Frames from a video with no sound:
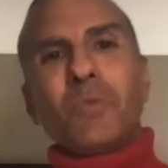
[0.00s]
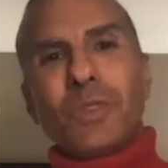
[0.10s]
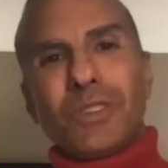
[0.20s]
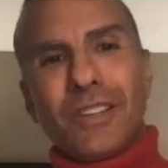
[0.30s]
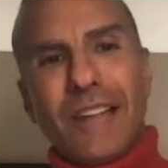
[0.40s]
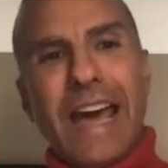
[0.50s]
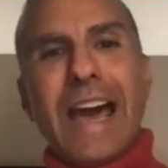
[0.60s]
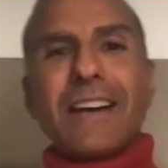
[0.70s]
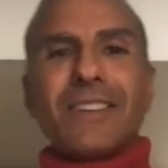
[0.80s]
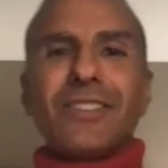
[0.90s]
with an
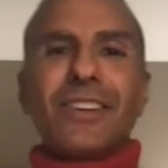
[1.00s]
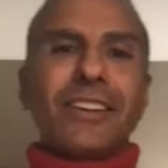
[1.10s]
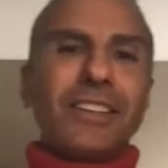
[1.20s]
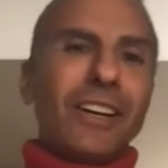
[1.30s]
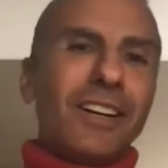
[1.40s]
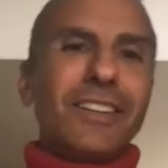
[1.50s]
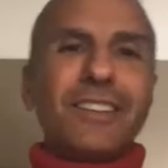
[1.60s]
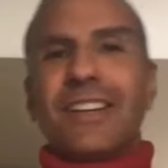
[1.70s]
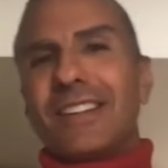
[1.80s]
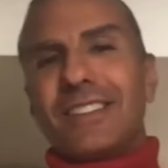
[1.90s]
axe and a gun
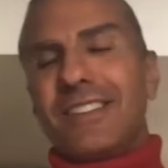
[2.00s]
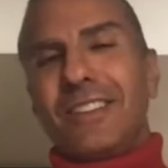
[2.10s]
and like